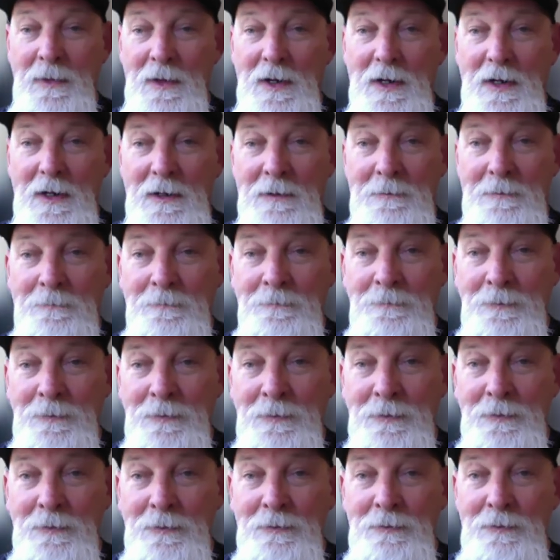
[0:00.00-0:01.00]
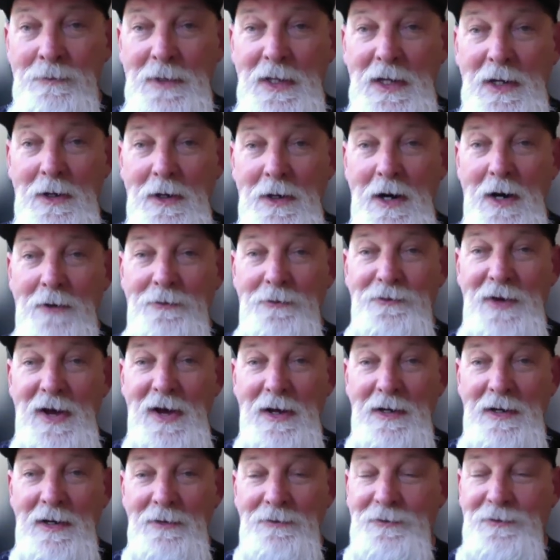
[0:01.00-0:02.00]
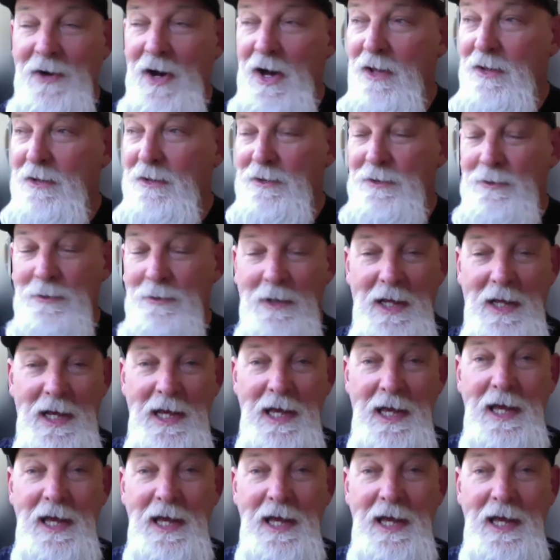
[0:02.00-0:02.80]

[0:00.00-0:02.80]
You know, our founding fathers were like,